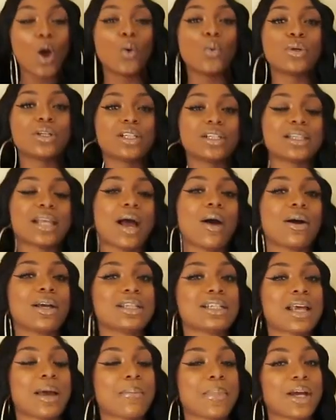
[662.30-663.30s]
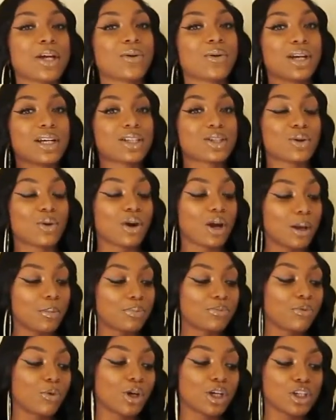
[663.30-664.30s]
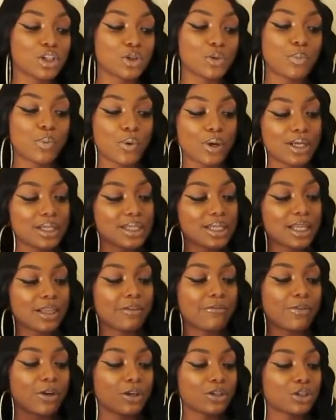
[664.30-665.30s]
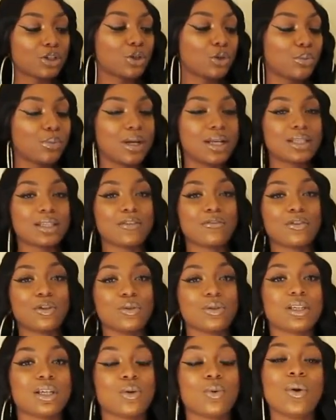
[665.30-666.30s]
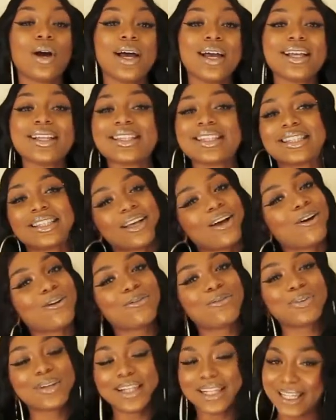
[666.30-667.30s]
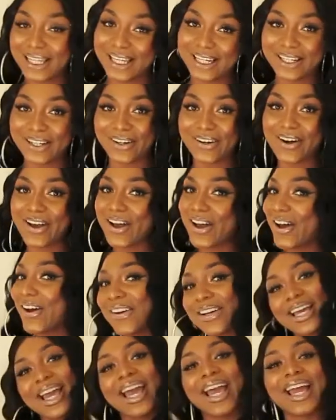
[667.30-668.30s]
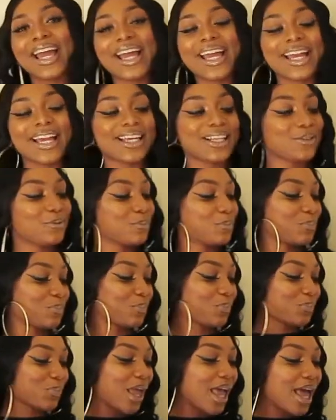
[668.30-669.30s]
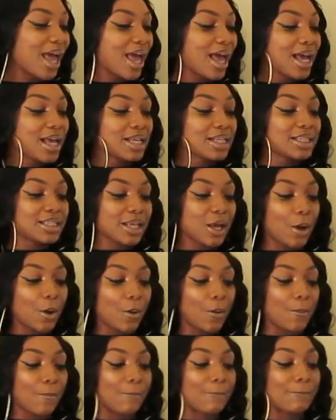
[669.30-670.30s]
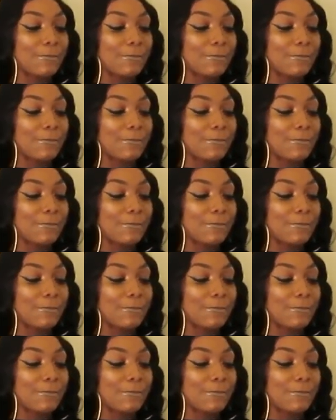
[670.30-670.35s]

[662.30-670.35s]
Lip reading: which is how I shot my credit score up 42 points in the first 2 months of using what? Self-lender. Okay. So